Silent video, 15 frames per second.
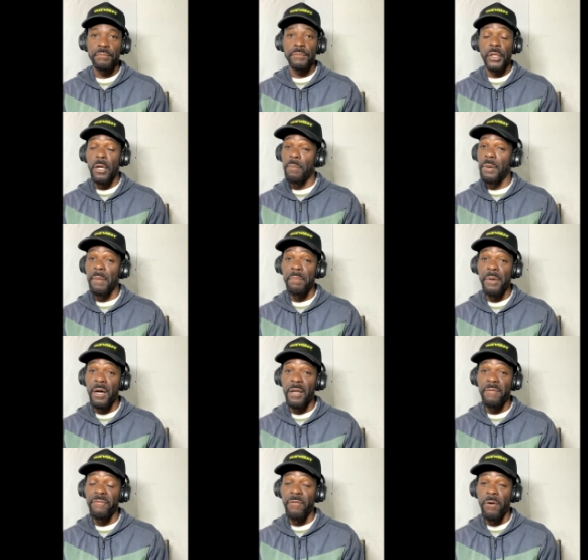
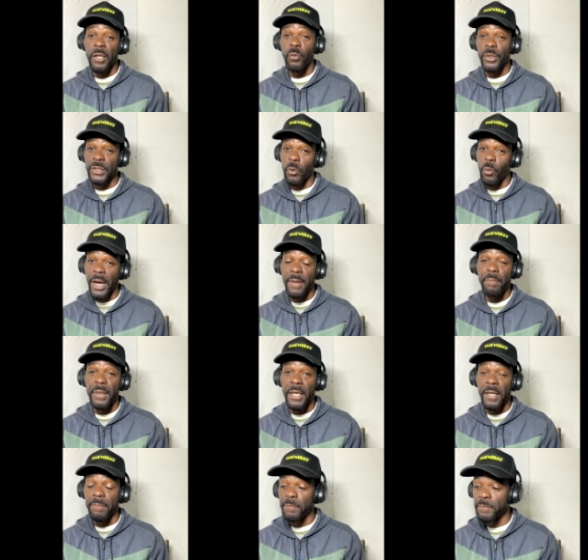Kabambala Farley was a white
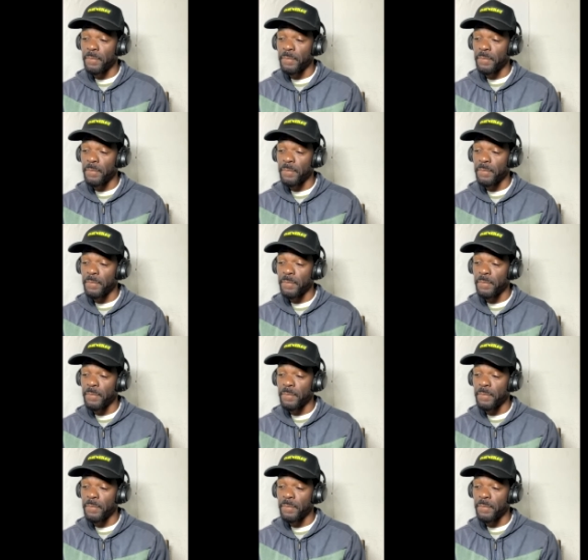man.